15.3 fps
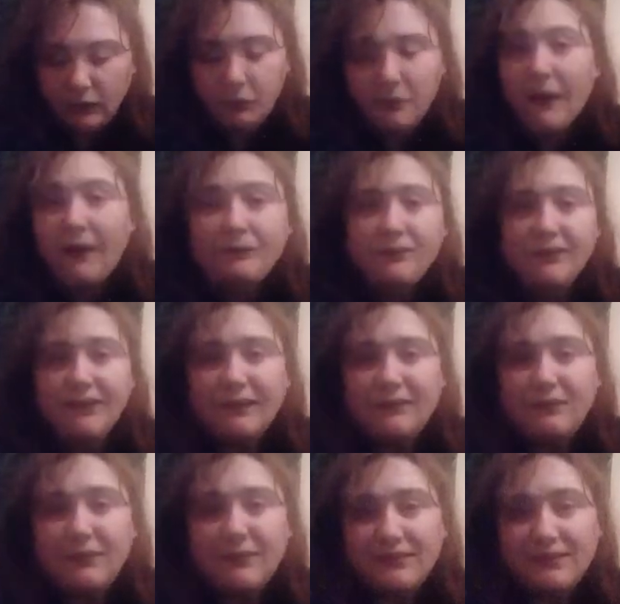to live
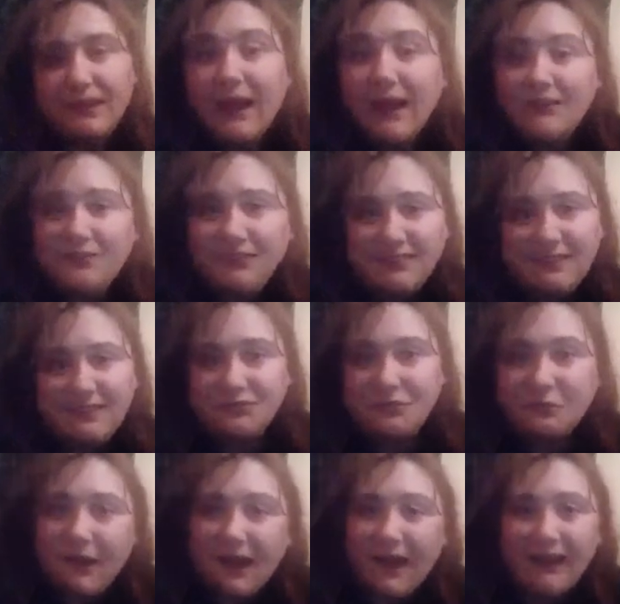this life, this is the
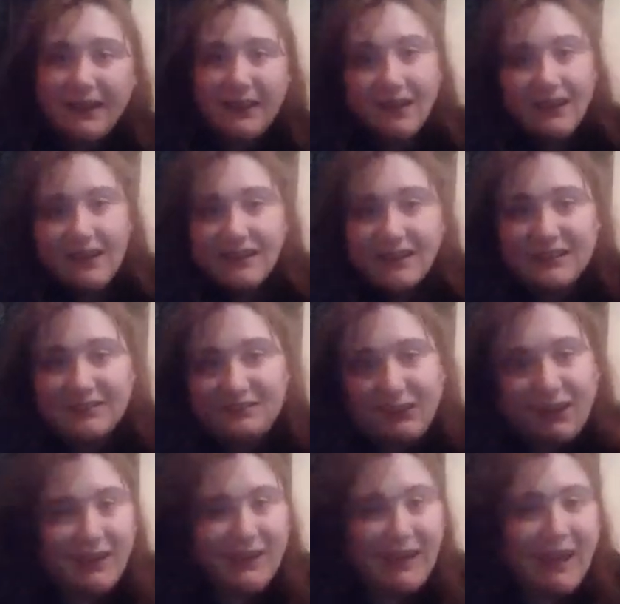way
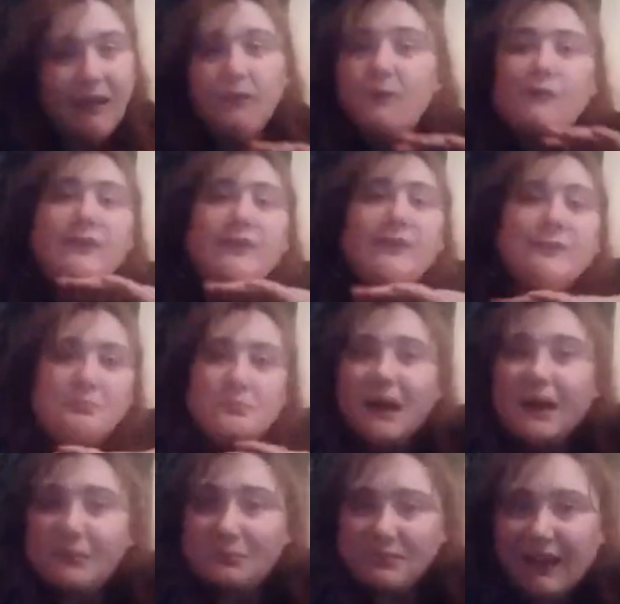that everything's
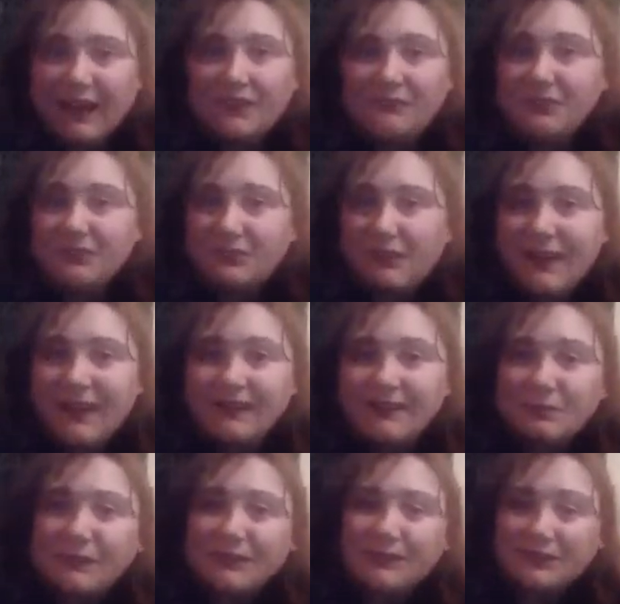mapped out, this is the way it's
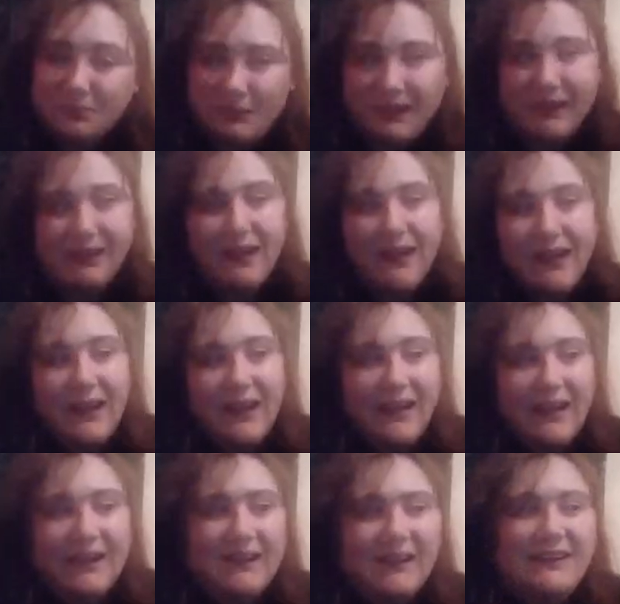meant to be.
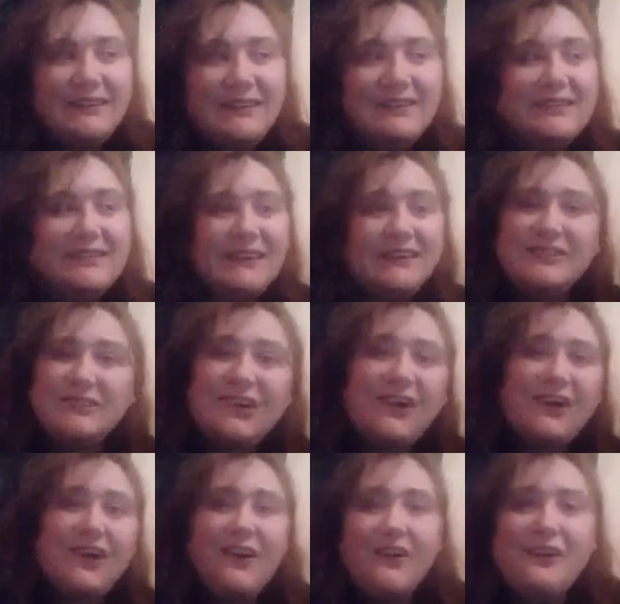And it's not
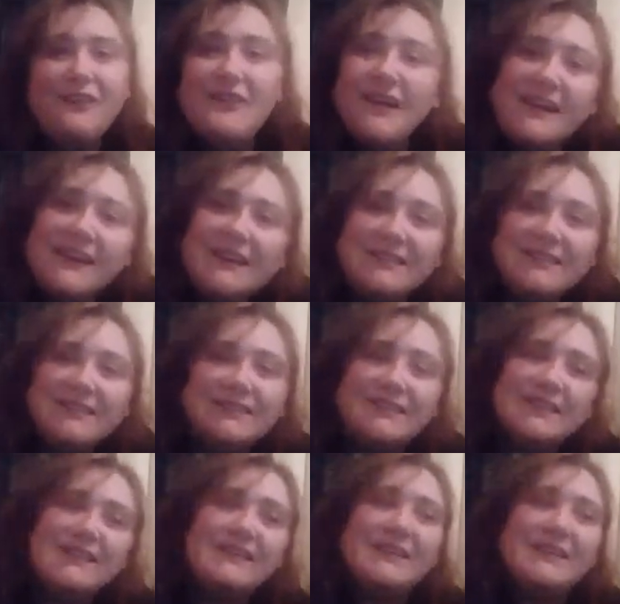always
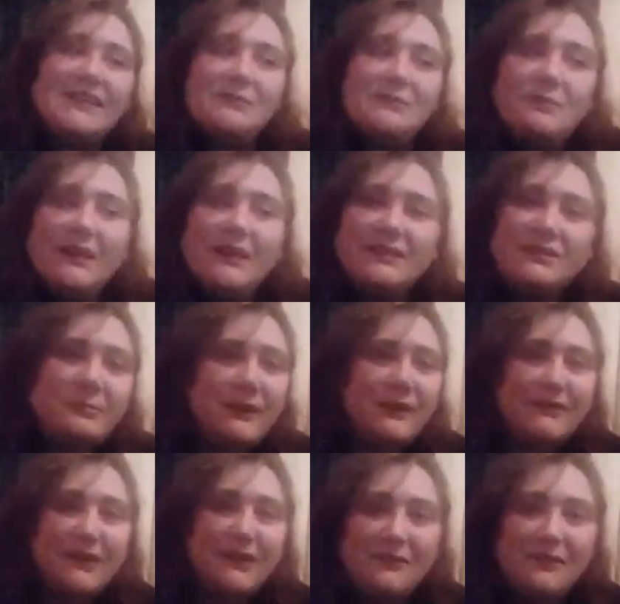meant to be
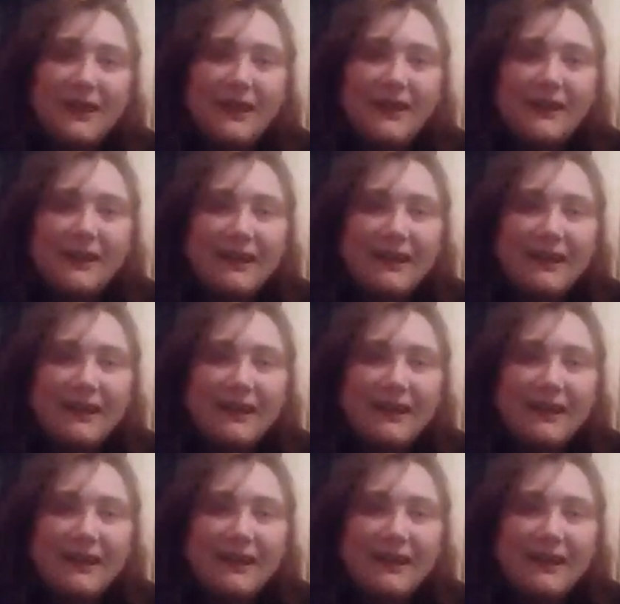that way.